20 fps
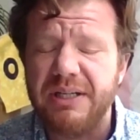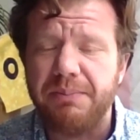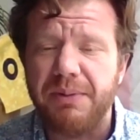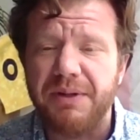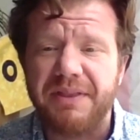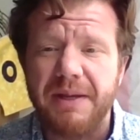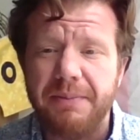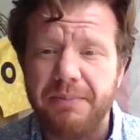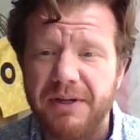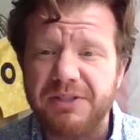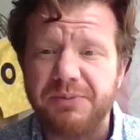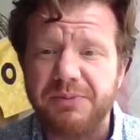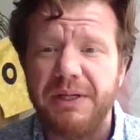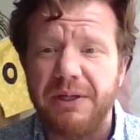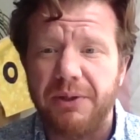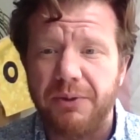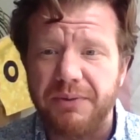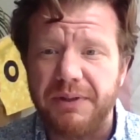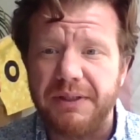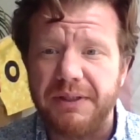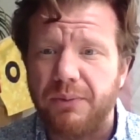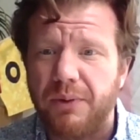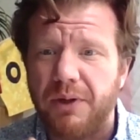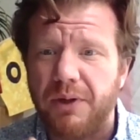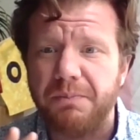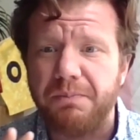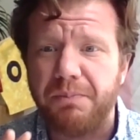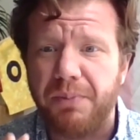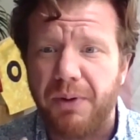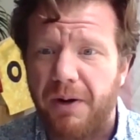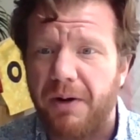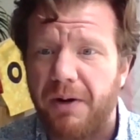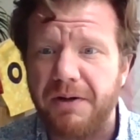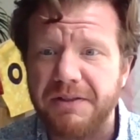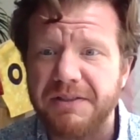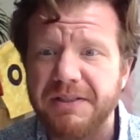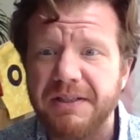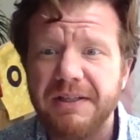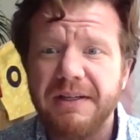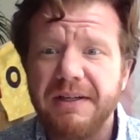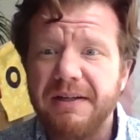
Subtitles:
but they must be only one part